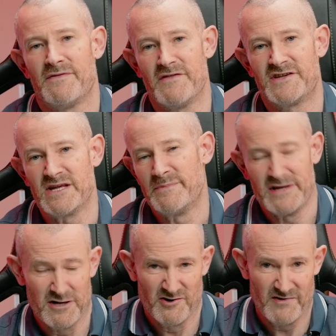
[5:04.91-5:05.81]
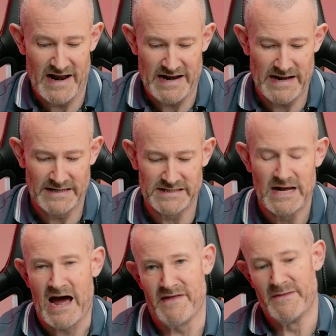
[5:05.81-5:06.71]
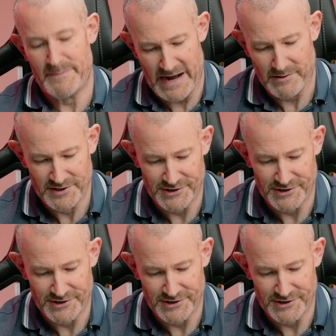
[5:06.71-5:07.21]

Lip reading: that the CPU ran at and the power